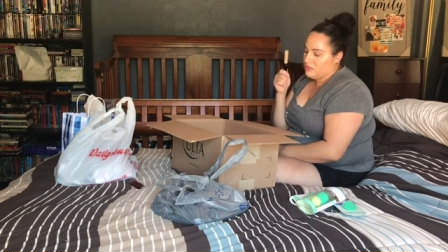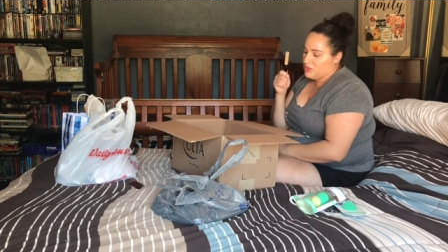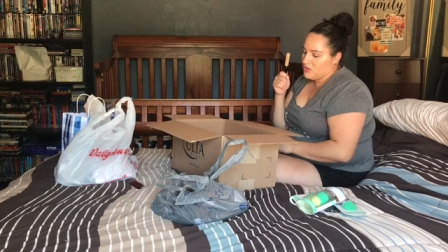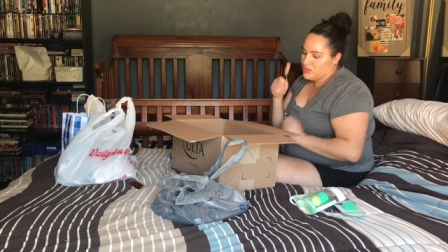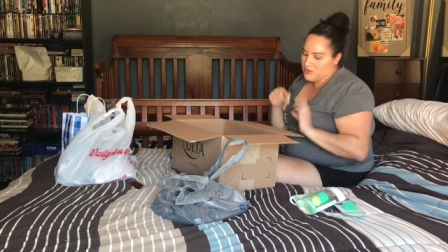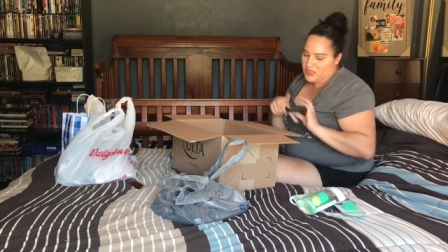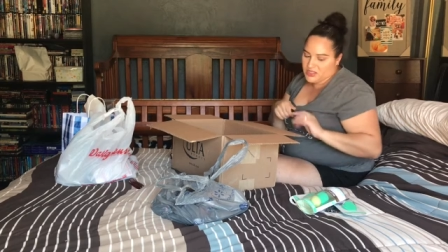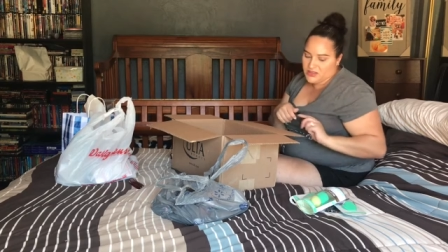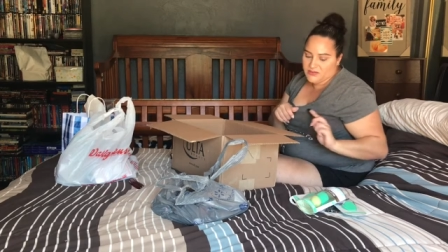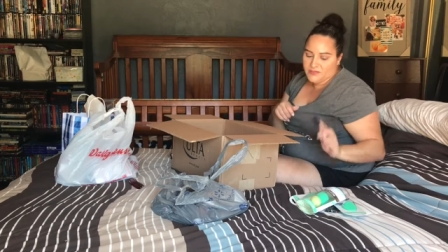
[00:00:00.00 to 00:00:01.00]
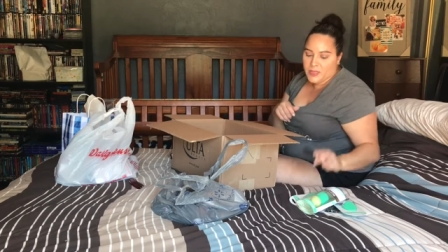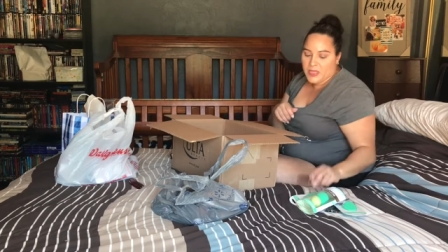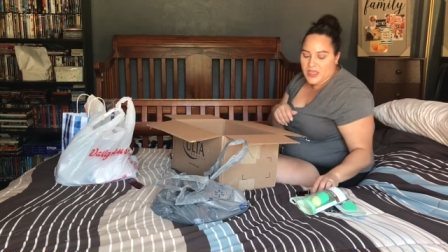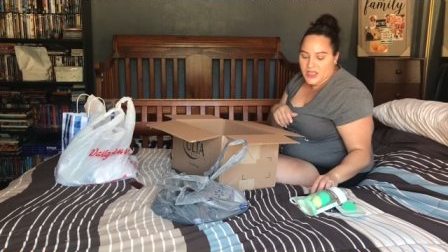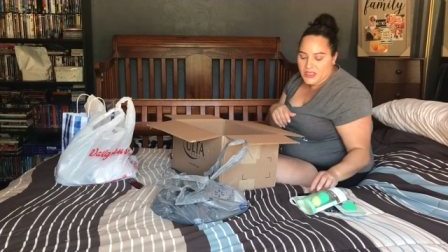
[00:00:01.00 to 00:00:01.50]
So that's what I
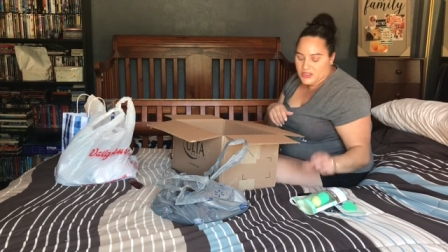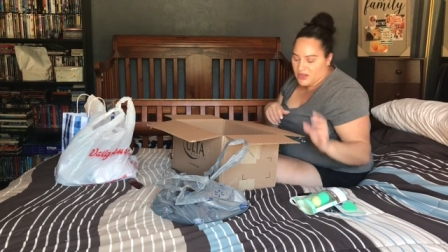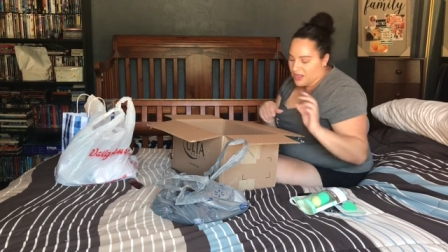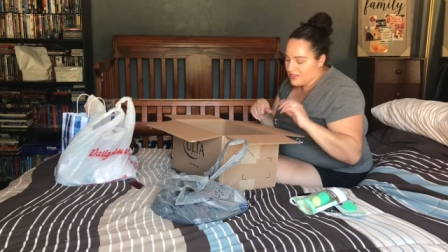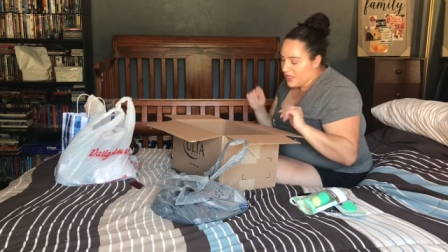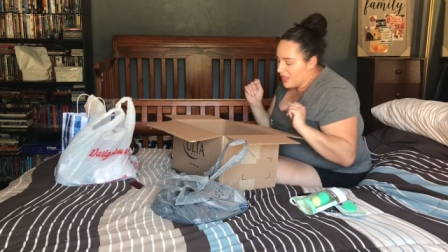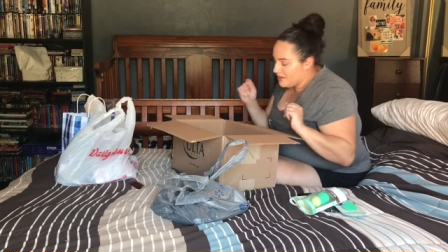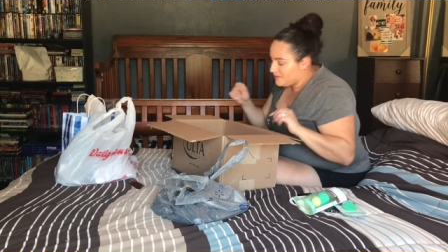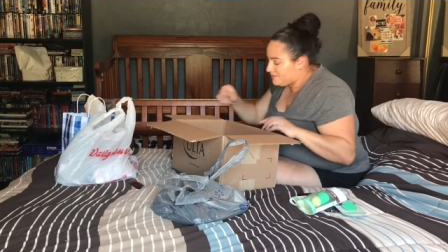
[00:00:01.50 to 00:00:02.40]
did. So I got that.